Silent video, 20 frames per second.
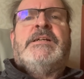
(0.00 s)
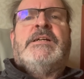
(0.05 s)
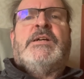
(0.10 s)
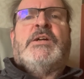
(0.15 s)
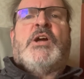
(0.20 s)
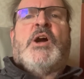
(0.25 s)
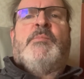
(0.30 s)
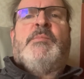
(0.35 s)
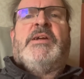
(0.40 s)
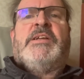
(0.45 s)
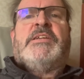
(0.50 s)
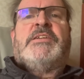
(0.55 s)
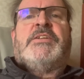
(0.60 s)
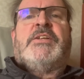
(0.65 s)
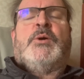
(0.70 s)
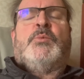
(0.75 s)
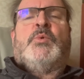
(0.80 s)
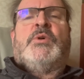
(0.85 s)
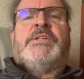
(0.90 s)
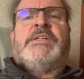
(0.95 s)
comments
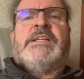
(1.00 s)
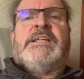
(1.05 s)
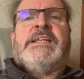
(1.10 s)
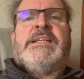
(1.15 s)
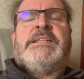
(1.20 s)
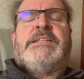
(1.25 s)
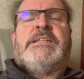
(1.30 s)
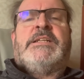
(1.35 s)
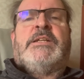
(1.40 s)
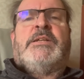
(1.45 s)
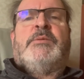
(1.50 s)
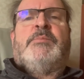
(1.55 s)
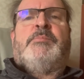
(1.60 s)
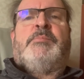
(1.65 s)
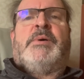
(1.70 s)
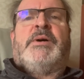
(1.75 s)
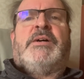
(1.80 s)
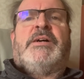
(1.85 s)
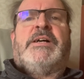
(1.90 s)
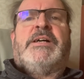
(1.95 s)
that were deleted
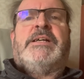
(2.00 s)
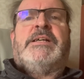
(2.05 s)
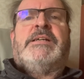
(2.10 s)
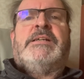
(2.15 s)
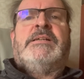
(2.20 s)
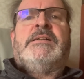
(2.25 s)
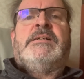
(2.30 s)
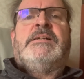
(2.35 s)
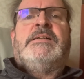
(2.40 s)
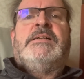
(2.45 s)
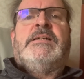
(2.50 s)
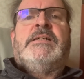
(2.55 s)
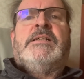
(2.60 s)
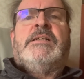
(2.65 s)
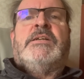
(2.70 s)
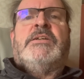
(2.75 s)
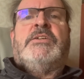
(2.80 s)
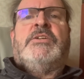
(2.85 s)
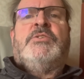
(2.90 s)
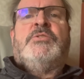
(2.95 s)
by
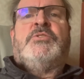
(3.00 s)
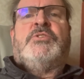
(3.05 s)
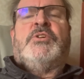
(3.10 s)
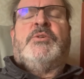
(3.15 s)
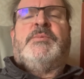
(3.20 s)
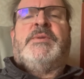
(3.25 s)
YouTube.